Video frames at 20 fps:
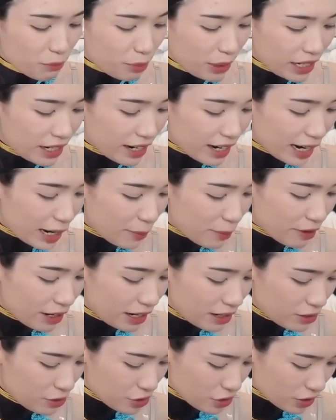pink
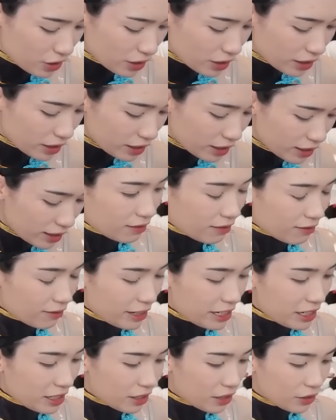eyebrows or
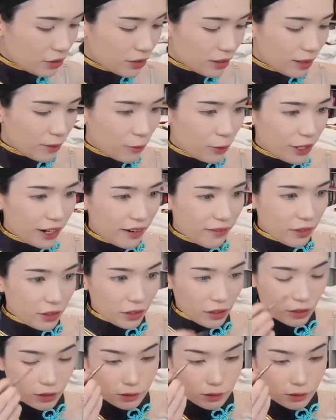redo them, whatever.